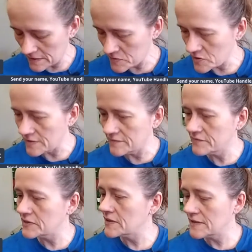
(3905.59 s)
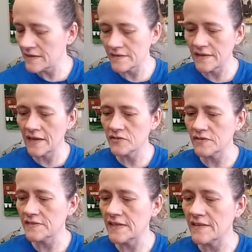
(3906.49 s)
I'm trying to figure out how to
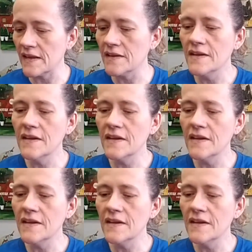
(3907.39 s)
actually say that.